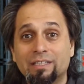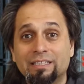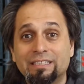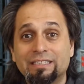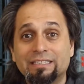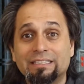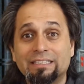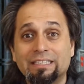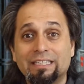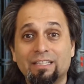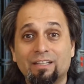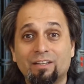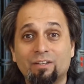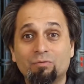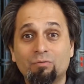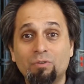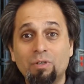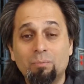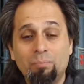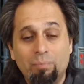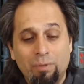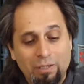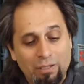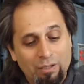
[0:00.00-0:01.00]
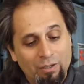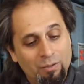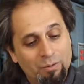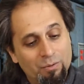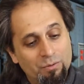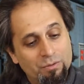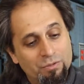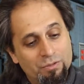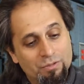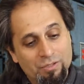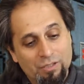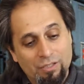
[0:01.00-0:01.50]

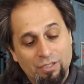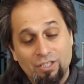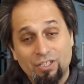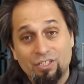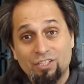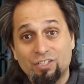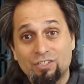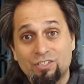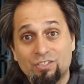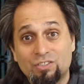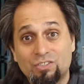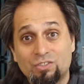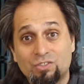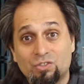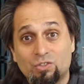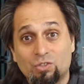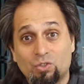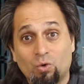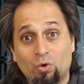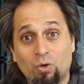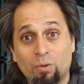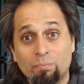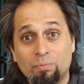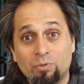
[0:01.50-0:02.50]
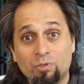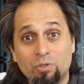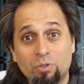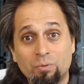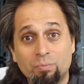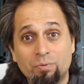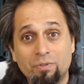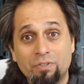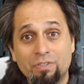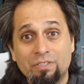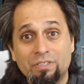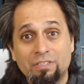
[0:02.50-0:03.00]
C3POs,
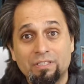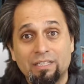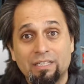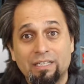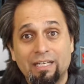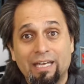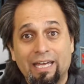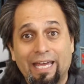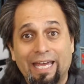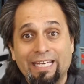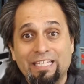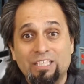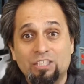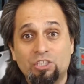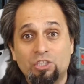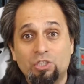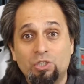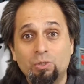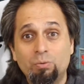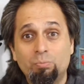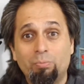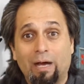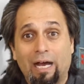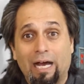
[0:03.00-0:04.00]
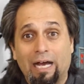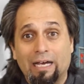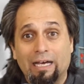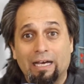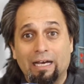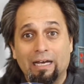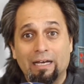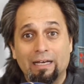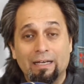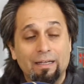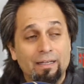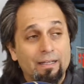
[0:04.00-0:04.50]
Stormtroopers,
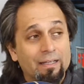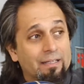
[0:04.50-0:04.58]
Chewbacca.